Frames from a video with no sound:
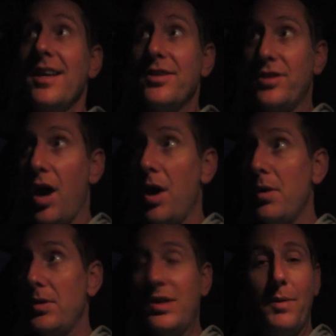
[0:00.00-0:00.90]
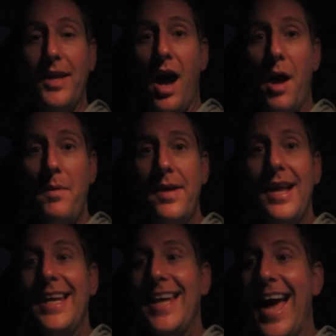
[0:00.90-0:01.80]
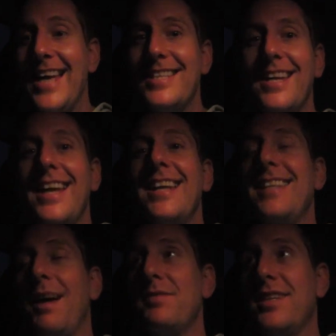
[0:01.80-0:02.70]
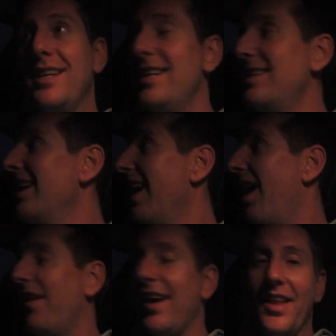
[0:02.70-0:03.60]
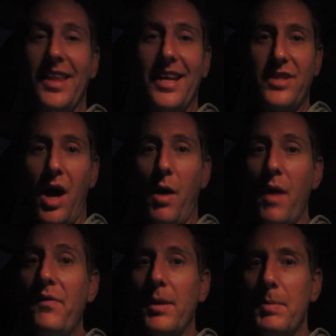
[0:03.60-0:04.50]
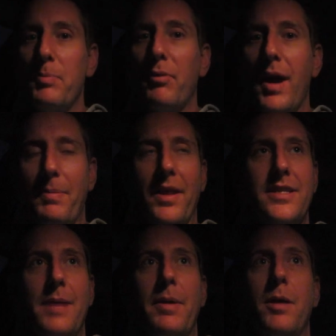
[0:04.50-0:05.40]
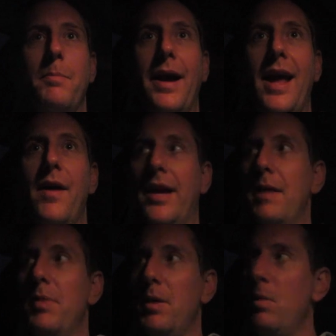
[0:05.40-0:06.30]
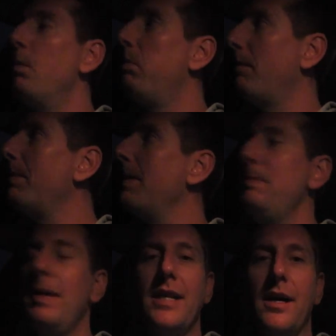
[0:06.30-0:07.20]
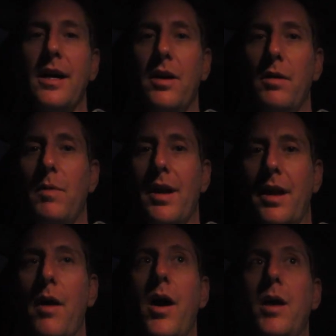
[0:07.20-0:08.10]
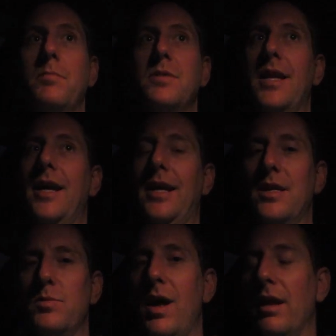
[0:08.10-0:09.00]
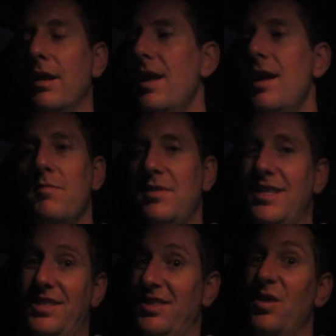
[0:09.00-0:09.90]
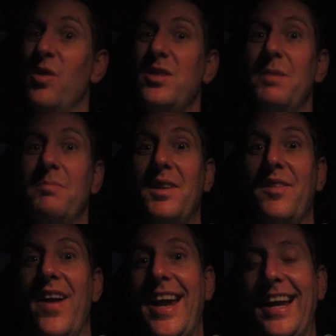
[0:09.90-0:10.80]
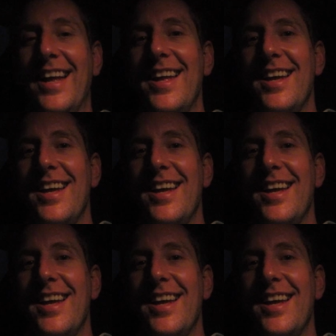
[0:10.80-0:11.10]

So, shall we go? Yes? Sounds good? All right, then let's go. Hopefully it'll be bright by the time I come back out again, but it will probably be dark when I go home tonight as well, which is just awesome. Great.